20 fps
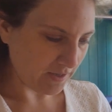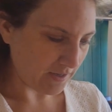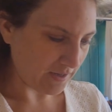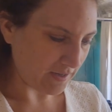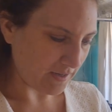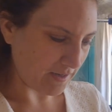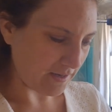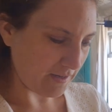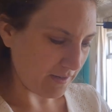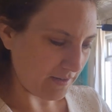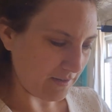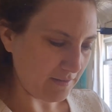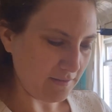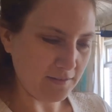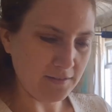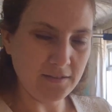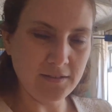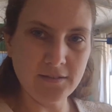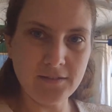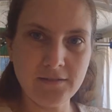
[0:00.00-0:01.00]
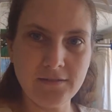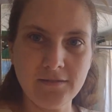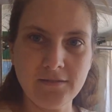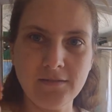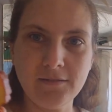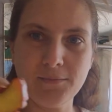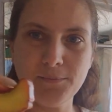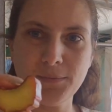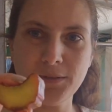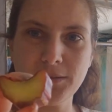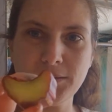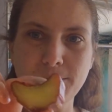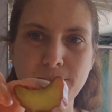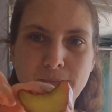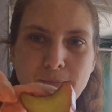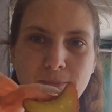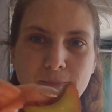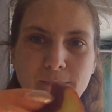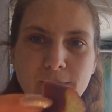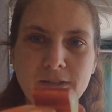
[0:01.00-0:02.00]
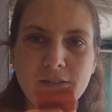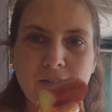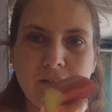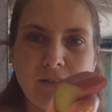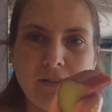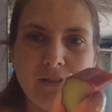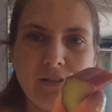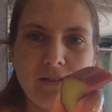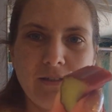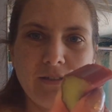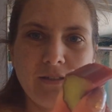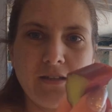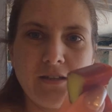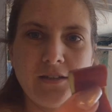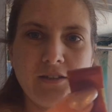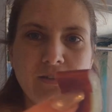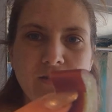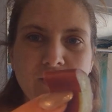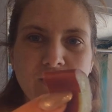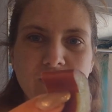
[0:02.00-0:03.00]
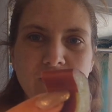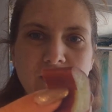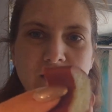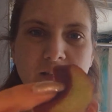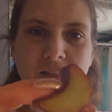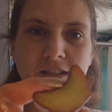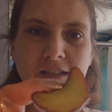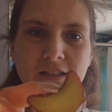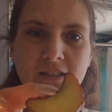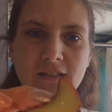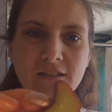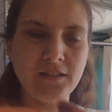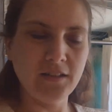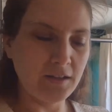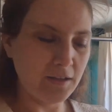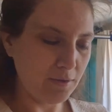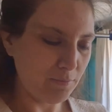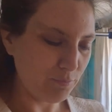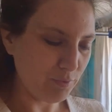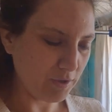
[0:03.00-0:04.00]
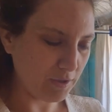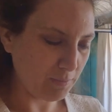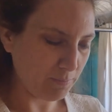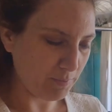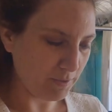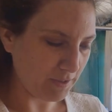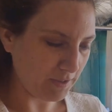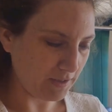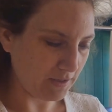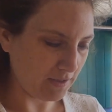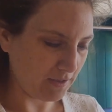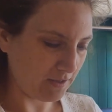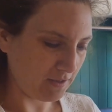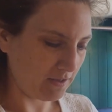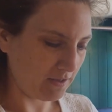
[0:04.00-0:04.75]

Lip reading: and I basically this kind of chunks I did pretty big